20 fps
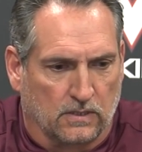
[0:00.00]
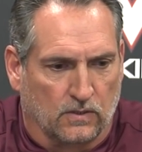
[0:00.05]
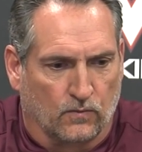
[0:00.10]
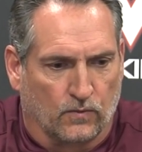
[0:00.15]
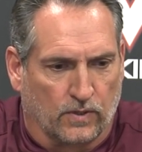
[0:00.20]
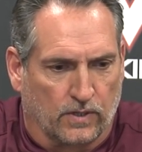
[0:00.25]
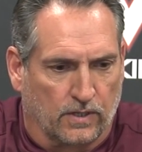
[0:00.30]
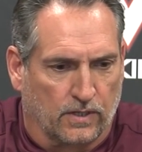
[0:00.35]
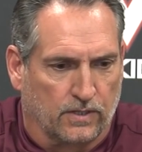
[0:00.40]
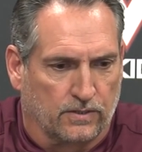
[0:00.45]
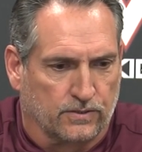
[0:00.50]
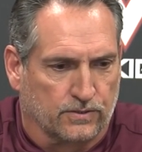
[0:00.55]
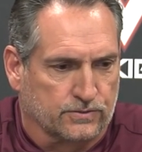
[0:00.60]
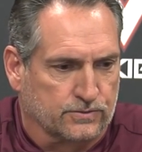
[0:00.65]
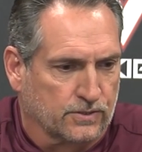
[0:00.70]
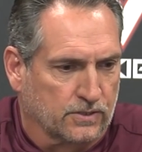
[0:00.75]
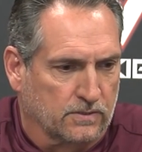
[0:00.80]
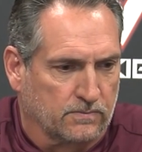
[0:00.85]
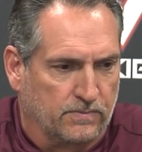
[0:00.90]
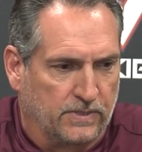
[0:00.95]
where there's
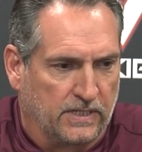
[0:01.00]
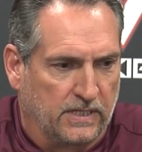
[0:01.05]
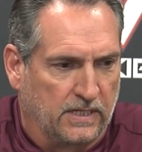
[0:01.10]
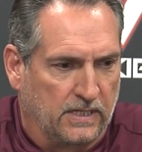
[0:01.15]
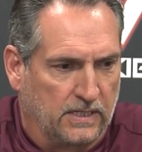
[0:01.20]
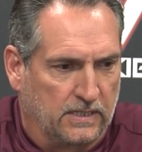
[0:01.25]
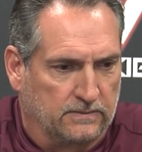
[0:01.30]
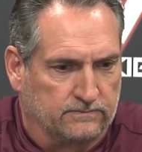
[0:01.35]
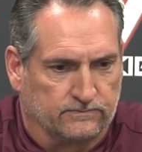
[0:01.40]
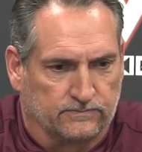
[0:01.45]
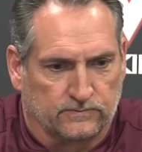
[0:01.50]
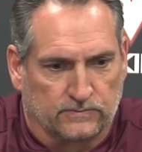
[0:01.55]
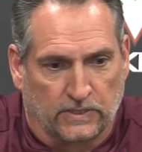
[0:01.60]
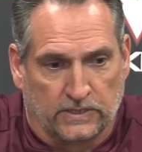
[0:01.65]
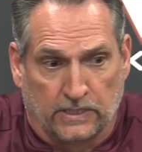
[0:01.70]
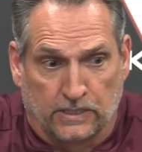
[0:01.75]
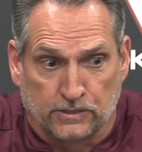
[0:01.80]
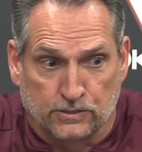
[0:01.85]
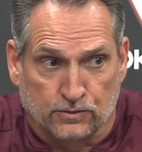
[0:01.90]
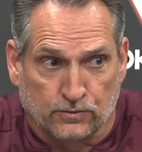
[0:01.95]
going to be
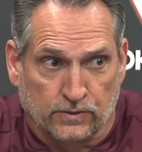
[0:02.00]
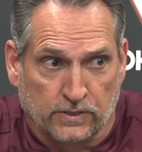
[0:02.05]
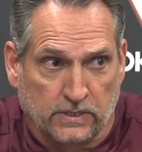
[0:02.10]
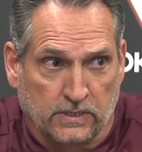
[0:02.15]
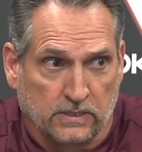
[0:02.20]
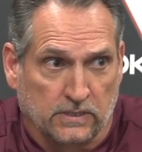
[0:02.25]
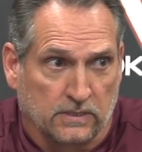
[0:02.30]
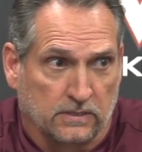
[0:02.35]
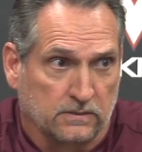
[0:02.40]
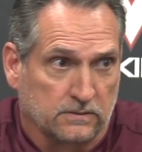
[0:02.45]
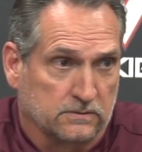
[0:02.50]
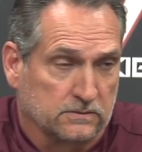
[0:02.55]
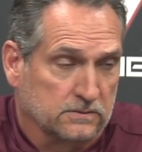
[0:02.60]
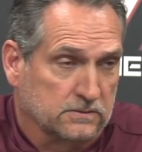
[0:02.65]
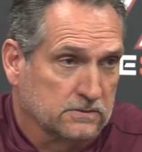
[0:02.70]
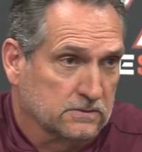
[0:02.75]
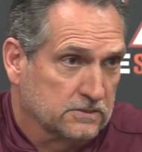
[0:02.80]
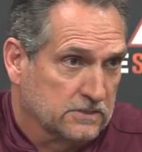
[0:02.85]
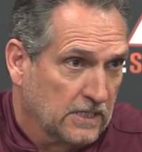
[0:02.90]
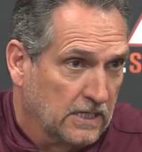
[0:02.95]
an injury and
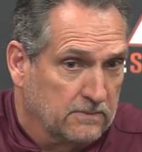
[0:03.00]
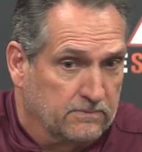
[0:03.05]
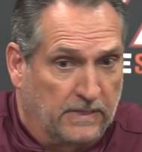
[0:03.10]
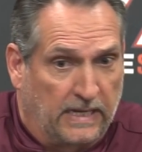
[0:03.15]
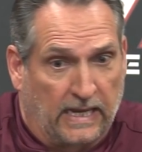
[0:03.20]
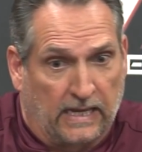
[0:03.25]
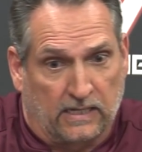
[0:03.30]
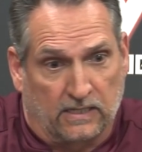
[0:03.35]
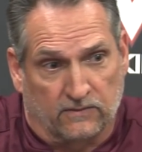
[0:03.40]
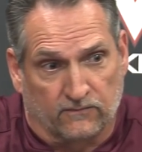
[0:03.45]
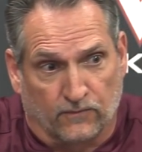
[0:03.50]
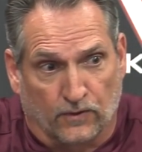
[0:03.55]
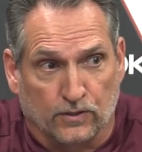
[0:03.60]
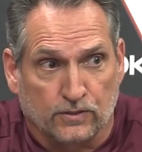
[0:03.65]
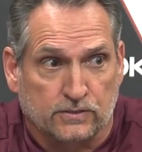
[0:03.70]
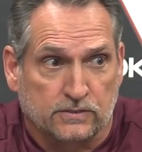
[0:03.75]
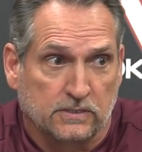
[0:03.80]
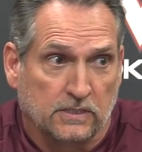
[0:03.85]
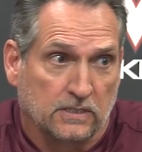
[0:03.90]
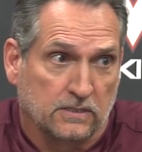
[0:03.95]
setback,
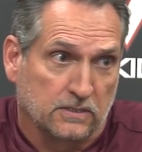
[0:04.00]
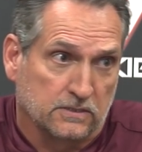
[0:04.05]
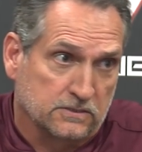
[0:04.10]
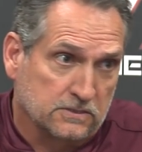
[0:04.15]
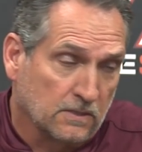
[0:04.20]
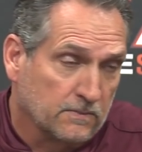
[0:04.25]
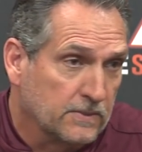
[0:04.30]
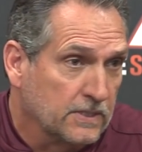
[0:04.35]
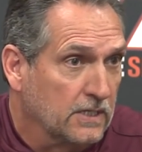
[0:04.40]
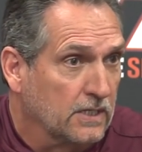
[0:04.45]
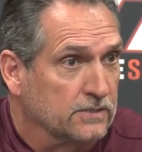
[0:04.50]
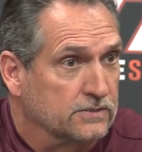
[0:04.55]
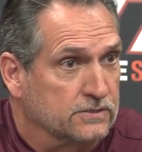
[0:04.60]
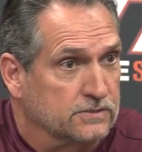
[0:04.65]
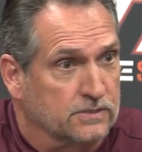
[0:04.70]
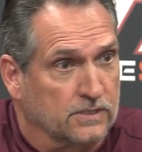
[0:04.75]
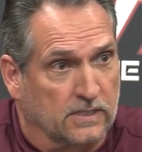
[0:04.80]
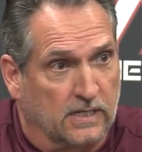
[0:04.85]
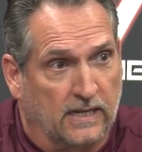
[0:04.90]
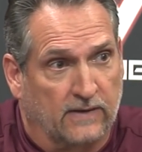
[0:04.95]
adversity that somebody else
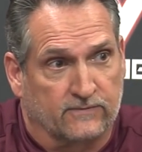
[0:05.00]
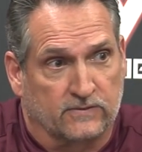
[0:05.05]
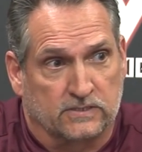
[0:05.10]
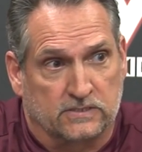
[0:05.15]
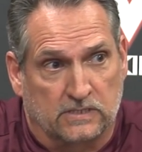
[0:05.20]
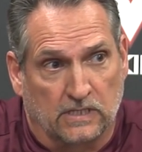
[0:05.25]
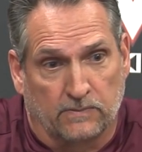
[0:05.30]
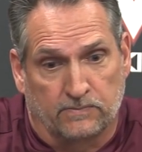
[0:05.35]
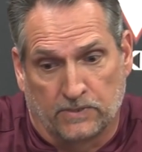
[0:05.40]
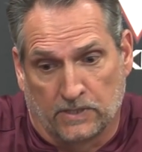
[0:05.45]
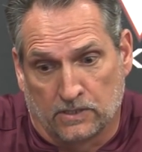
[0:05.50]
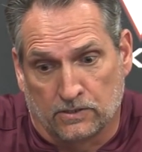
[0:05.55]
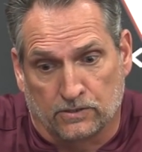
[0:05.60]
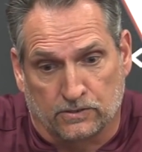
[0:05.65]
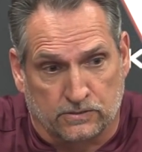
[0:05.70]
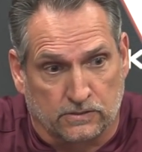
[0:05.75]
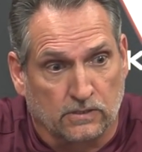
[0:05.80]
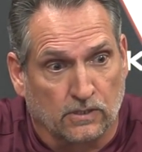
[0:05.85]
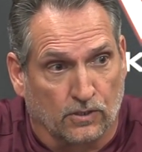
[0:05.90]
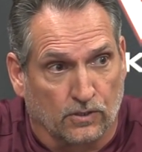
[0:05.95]
is going to have to step
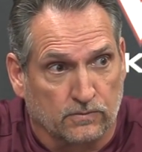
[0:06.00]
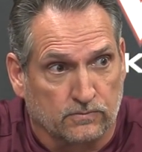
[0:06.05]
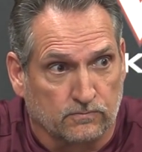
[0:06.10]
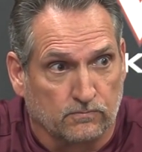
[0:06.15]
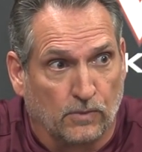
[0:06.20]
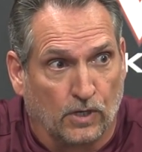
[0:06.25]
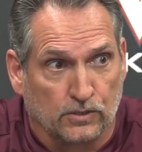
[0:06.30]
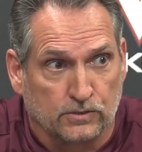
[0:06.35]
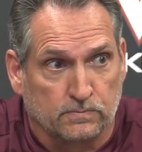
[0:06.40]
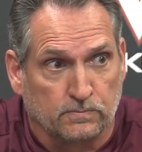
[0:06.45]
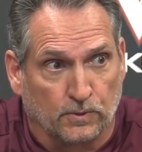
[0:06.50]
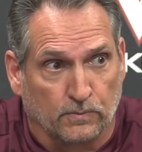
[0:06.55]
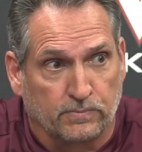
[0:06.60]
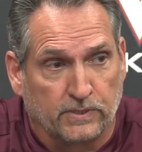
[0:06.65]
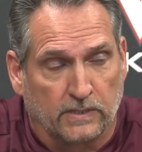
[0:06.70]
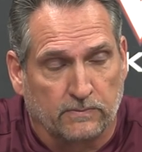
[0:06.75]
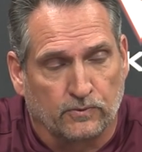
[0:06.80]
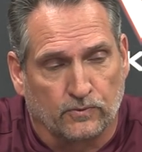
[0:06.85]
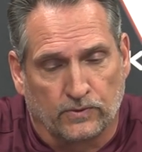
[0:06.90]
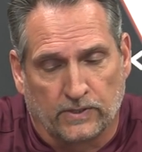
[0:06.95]
in, or multiple
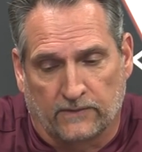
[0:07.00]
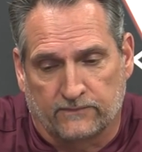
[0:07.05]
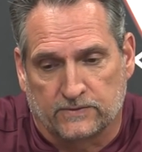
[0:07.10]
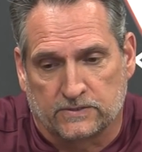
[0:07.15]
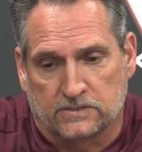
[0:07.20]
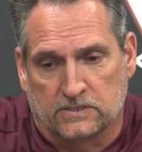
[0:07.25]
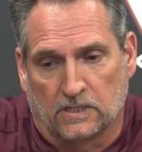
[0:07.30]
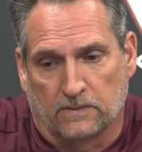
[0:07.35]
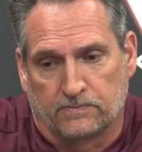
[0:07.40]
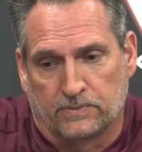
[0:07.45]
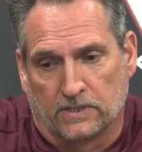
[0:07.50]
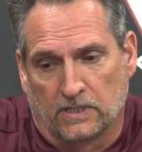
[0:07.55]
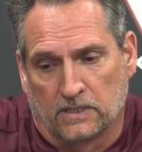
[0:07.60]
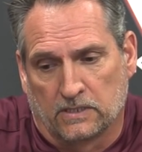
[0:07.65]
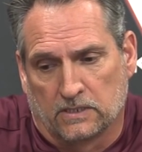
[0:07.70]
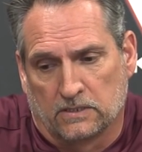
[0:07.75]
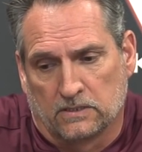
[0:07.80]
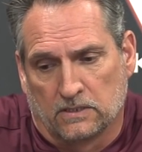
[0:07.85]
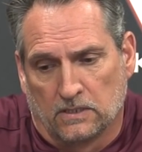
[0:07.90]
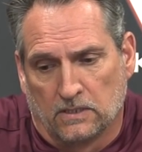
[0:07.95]
people have to step
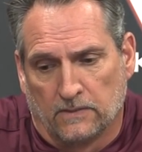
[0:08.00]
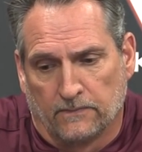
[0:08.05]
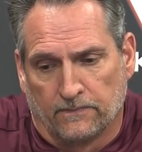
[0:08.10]
in.